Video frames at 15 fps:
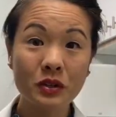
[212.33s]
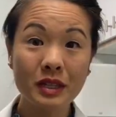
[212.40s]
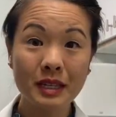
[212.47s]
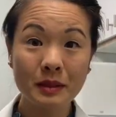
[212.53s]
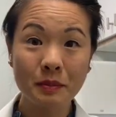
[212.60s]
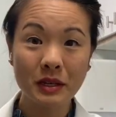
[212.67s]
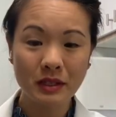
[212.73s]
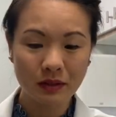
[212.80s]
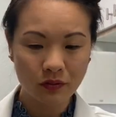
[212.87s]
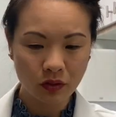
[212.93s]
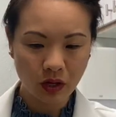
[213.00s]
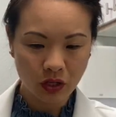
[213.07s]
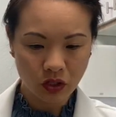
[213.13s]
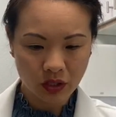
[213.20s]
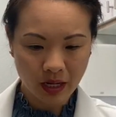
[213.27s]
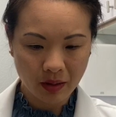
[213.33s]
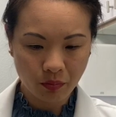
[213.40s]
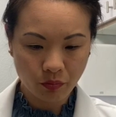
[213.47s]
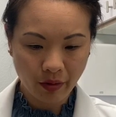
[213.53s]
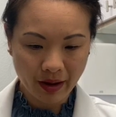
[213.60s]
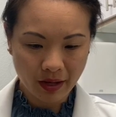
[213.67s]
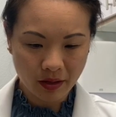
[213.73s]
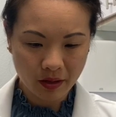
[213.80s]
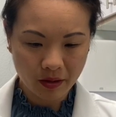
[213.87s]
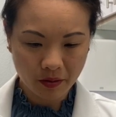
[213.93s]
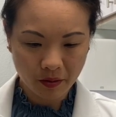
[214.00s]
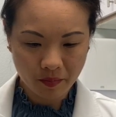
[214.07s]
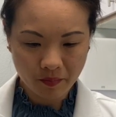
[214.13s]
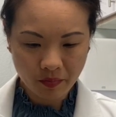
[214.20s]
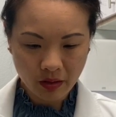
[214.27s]
this piece of Scotch tape right
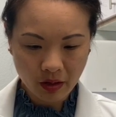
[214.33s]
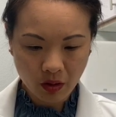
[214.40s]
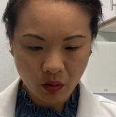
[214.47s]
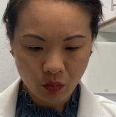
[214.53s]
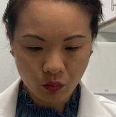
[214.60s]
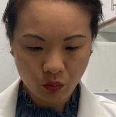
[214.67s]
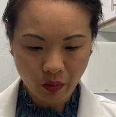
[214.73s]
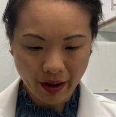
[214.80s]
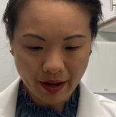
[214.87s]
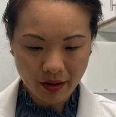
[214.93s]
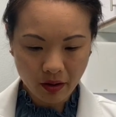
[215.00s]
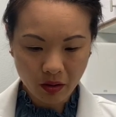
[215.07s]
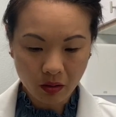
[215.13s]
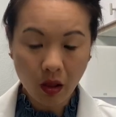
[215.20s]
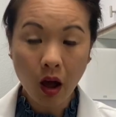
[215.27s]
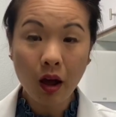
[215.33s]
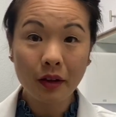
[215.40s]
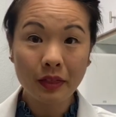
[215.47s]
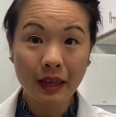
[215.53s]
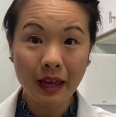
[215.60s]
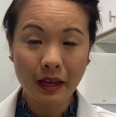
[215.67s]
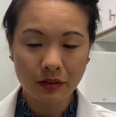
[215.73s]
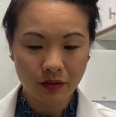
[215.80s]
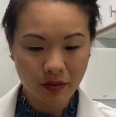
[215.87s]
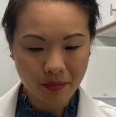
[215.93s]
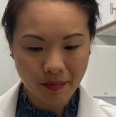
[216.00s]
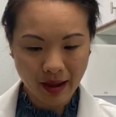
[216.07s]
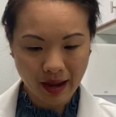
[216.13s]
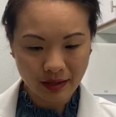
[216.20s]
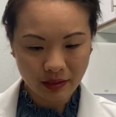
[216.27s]
here, right along the edge of the
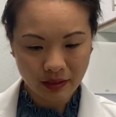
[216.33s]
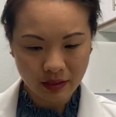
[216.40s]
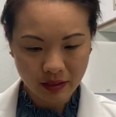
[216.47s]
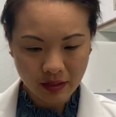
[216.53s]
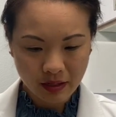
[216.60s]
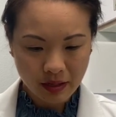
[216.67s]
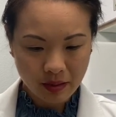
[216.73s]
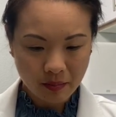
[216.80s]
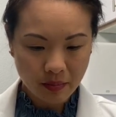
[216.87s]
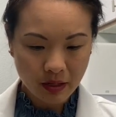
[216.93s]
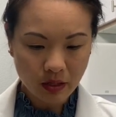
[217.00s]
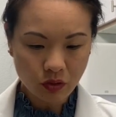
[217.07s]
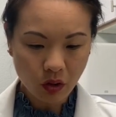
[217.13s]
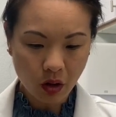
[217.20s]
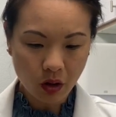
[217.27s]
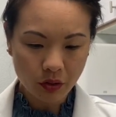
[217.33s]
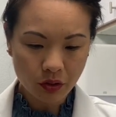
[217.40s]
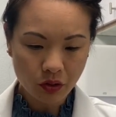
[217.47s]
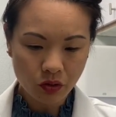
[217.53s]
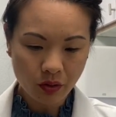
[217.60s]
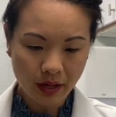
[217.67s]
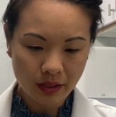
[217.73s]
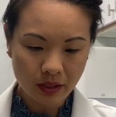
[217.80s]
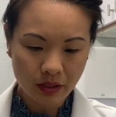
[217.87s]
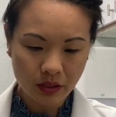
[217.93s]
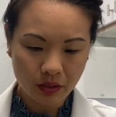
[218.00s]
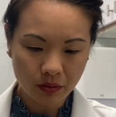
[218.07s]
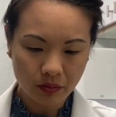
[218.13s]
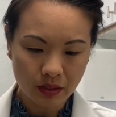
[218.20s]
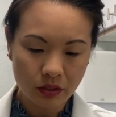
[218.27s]
mask, because all you're trying to
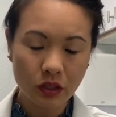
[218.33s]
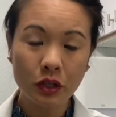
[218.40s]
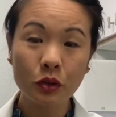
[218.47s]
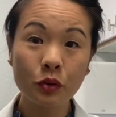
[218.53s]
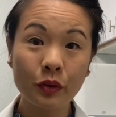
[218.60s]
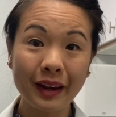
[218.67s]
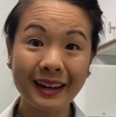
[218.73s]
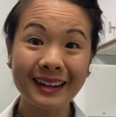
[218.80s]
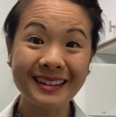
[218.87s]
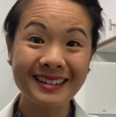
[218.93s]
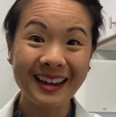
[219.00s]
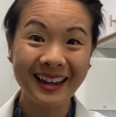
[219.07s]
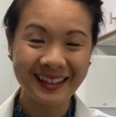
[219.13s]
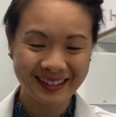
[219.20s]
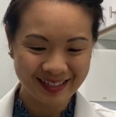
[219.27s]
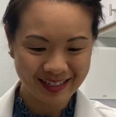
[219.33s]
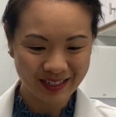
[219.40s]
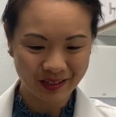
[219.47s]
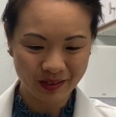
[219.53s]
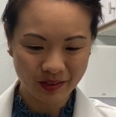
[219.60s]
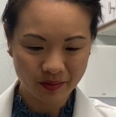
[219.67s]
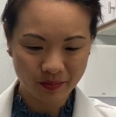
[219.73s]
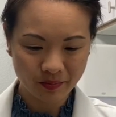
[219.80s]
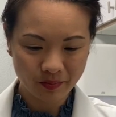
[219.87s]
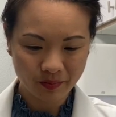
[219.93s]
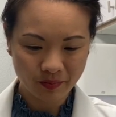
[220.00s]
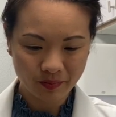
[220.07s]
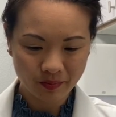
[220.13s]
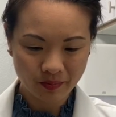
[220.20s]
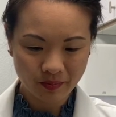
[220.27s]
do is to create a tight seal.
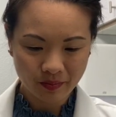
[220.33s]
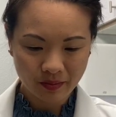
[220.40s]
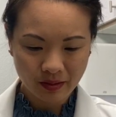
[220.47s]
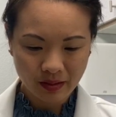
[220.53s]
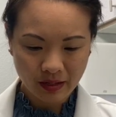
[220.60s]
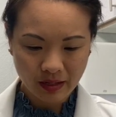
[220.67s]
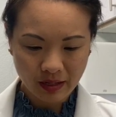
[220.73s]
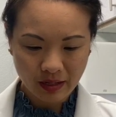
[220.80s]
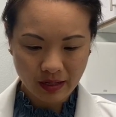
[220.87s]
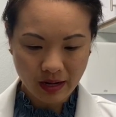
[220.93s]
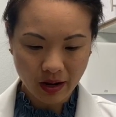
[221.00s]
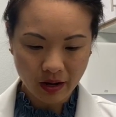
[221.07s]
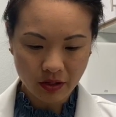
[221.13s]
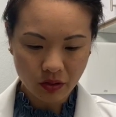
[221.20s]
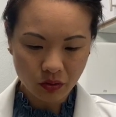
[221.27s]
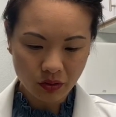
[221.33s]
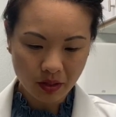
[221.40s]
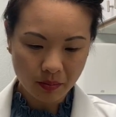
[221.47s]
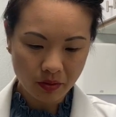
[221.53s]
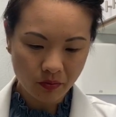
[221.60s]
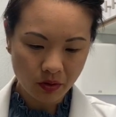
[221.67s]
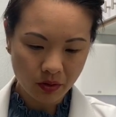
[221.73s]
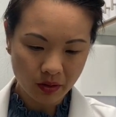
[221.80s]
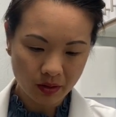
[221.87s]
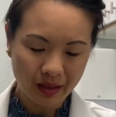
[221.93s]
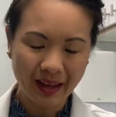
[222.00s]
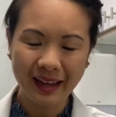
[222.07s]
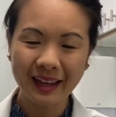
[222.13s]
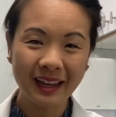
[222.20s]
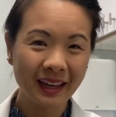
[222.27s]
Now I know some of you are
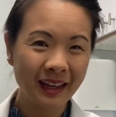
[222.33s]
like,